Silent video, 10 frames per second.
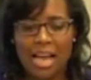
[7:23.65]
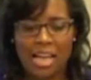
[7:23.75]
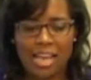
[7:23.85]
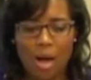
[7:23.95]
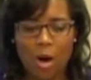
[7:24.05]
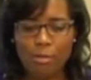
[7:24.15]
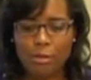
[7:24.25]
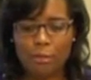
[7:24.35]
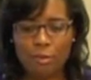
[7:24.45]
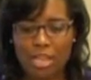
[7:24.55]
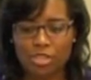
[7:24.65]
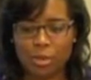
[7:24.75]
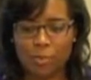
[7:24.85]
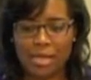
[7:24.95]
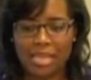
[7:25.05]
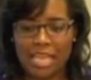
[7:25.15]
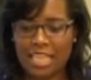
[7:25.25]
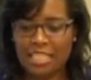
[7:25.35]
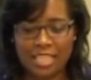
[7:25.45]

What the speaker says: And not only pressure, but he's